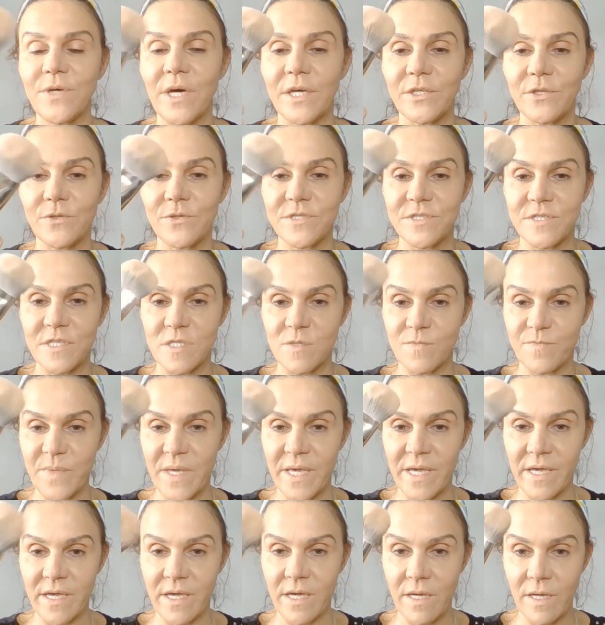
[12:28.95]
I use this
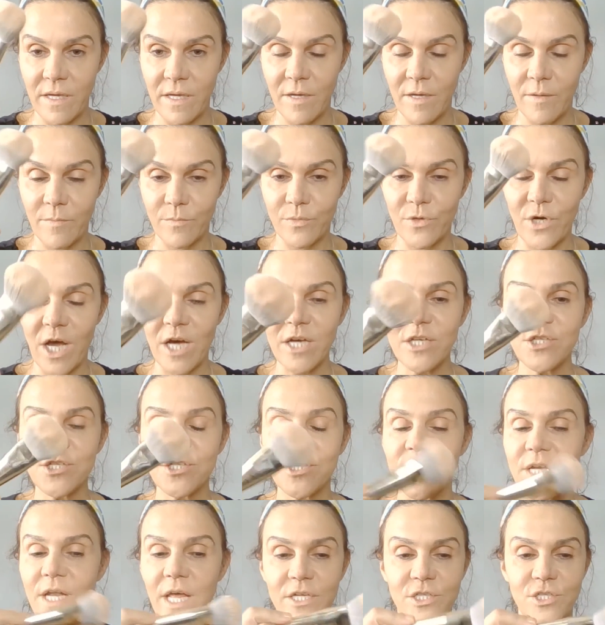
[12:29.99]
big
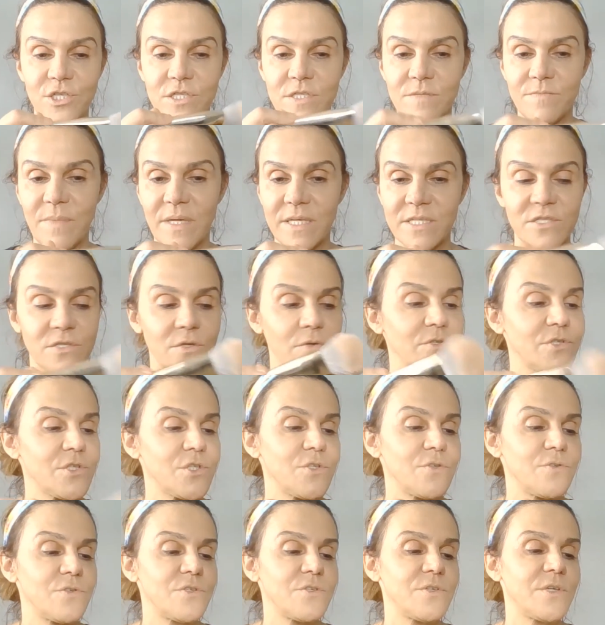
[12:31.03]
brush and I just mix those
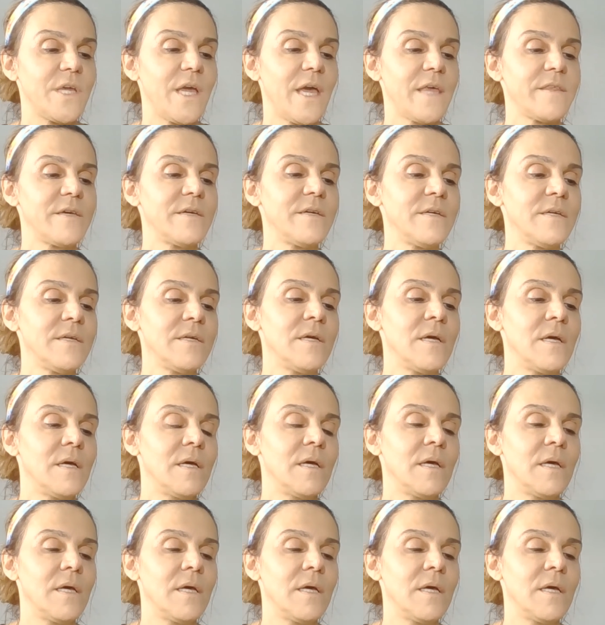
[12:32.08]
two together